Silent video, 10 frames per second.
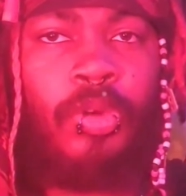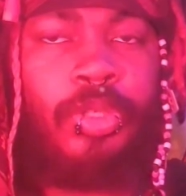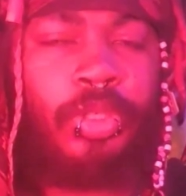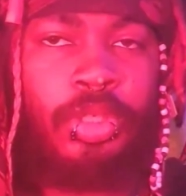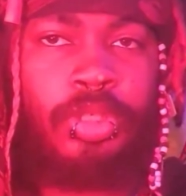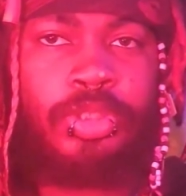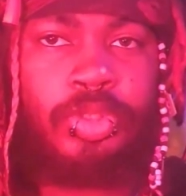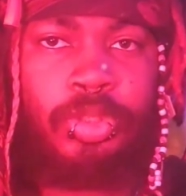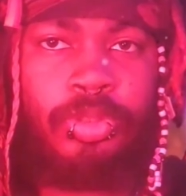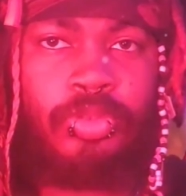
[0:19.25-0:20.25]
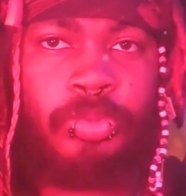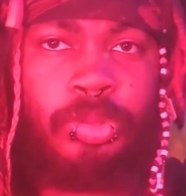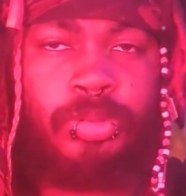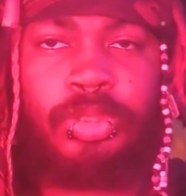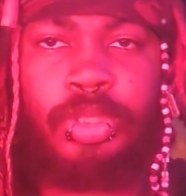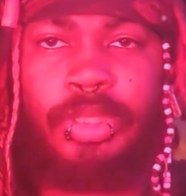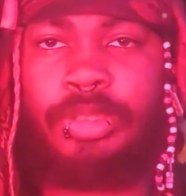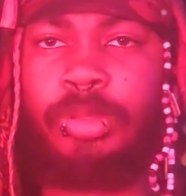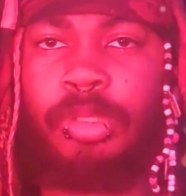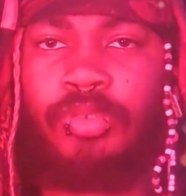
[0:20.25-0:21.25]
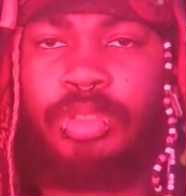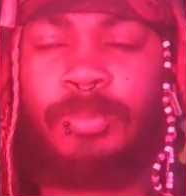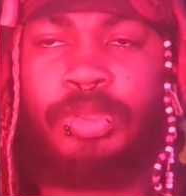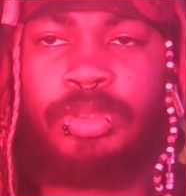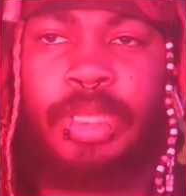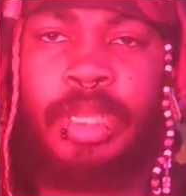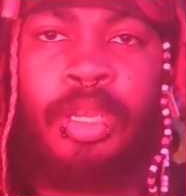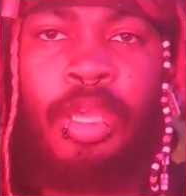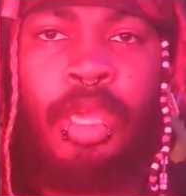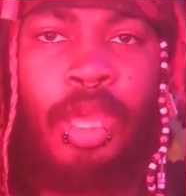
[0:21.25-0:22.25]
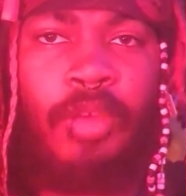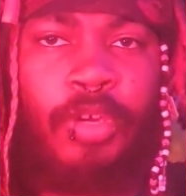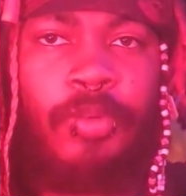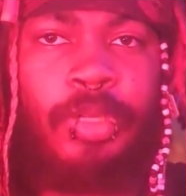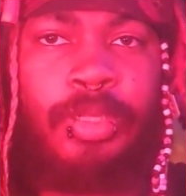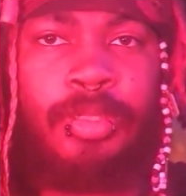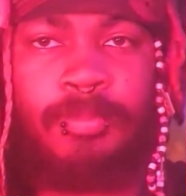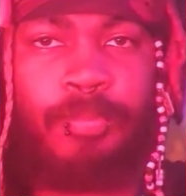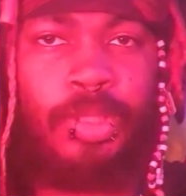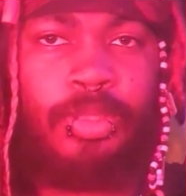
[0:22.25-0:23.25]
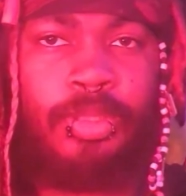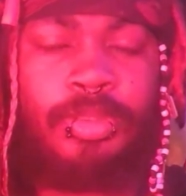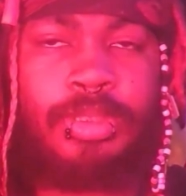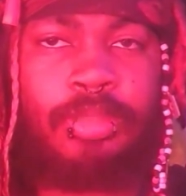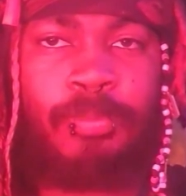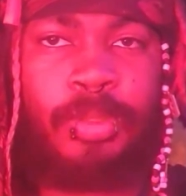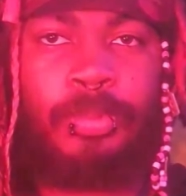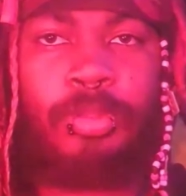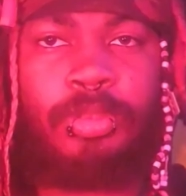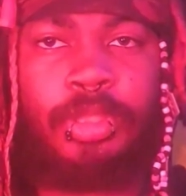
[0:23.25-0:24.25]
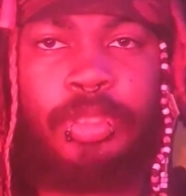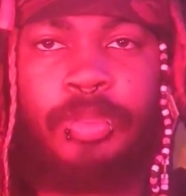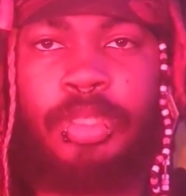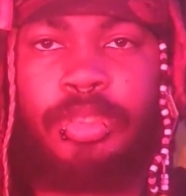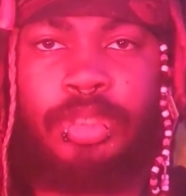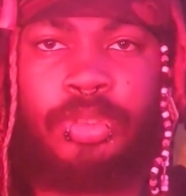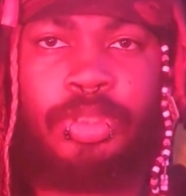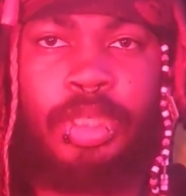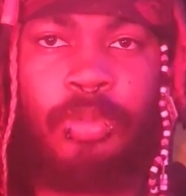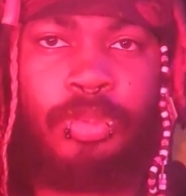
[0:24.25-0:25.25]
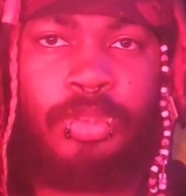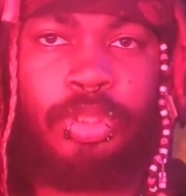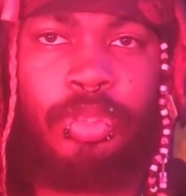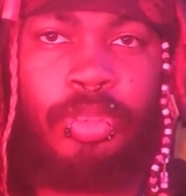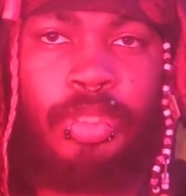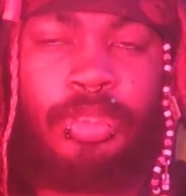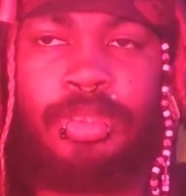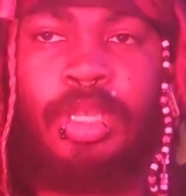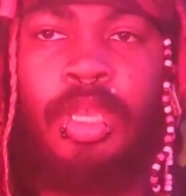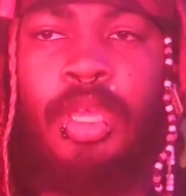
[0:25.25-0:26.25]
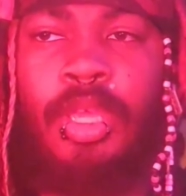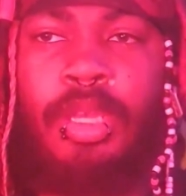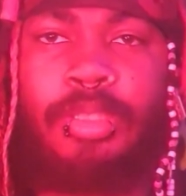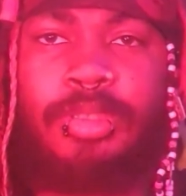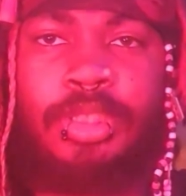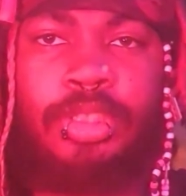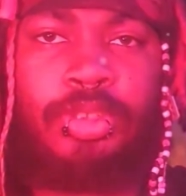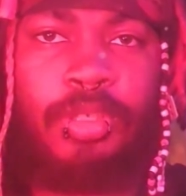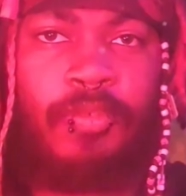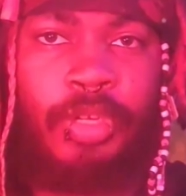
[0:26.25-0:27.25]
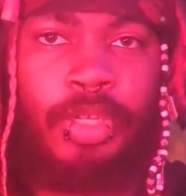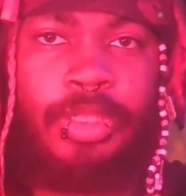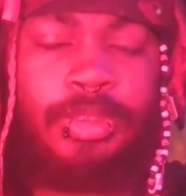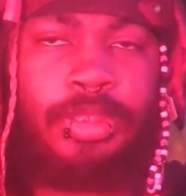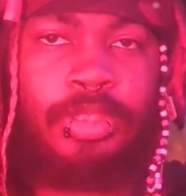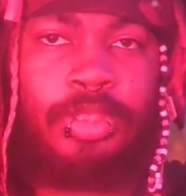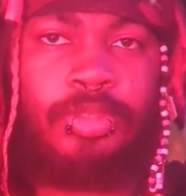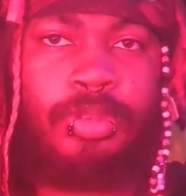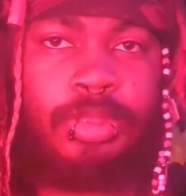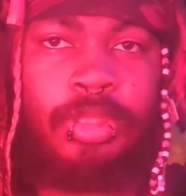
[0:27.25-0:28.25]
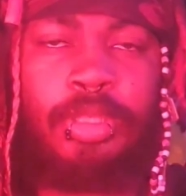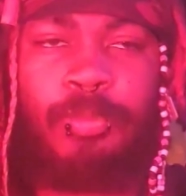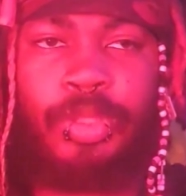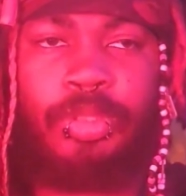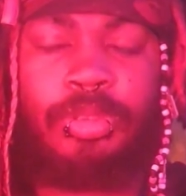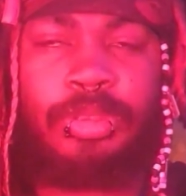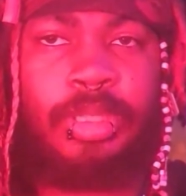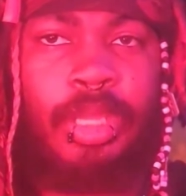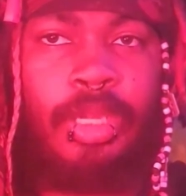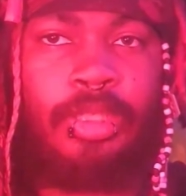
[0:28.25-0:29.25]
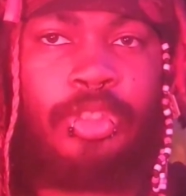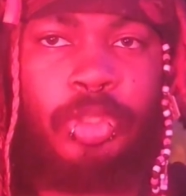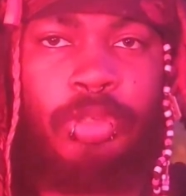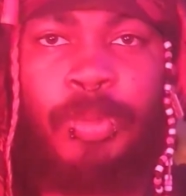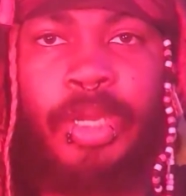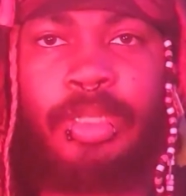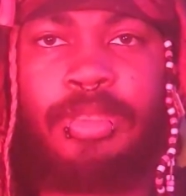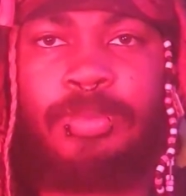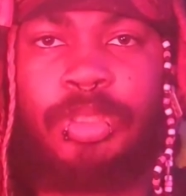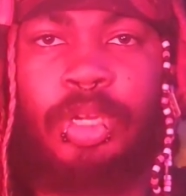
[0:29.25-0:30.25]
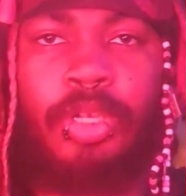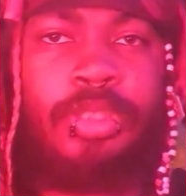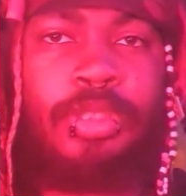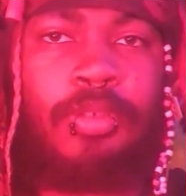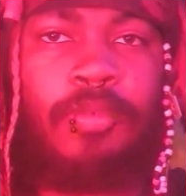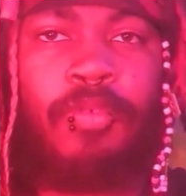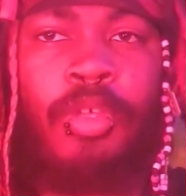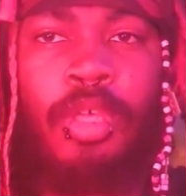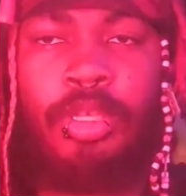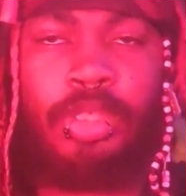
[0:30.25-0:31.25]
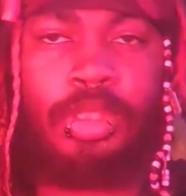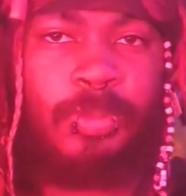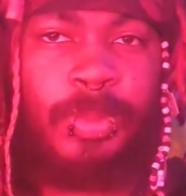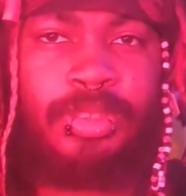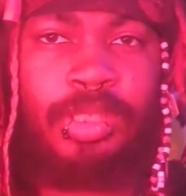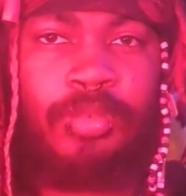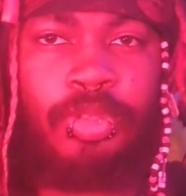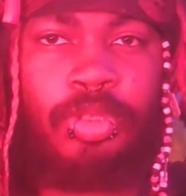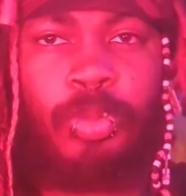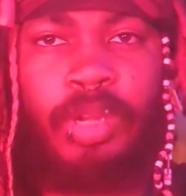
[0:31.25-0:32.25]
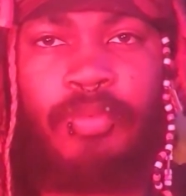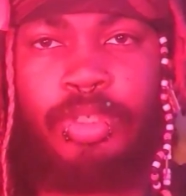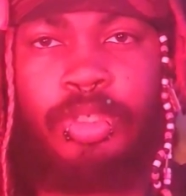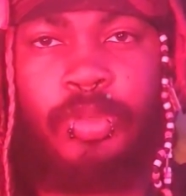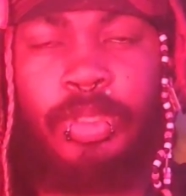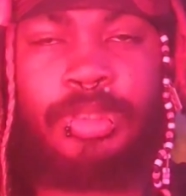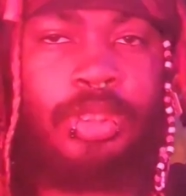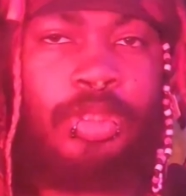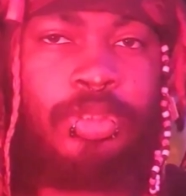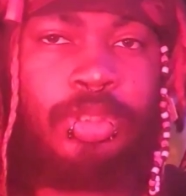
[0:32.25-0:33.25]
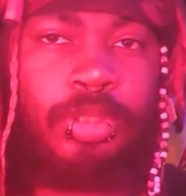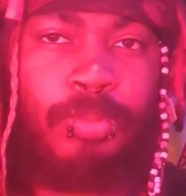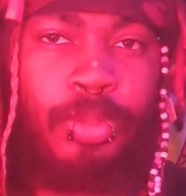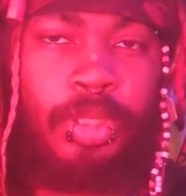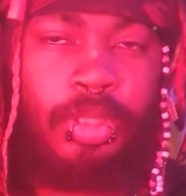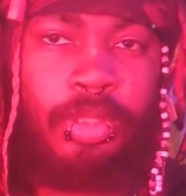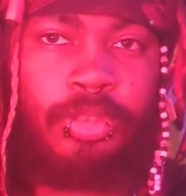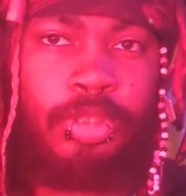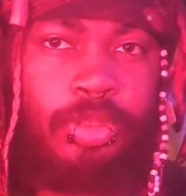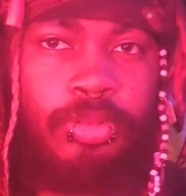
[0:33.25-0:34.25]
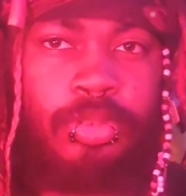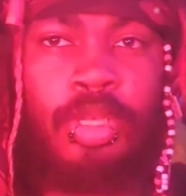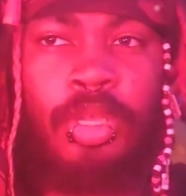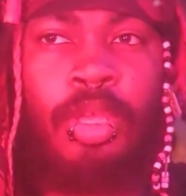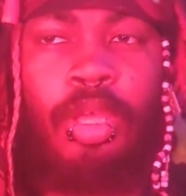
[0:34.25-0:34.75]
or you can also use runes or any sort of symbols that have already been used and people generally associate with certain things. Now, sigils are very easy to use and can be used in any sort of practice, regardless of your experience level or whatever you're doing. Sigils are pretty good to use.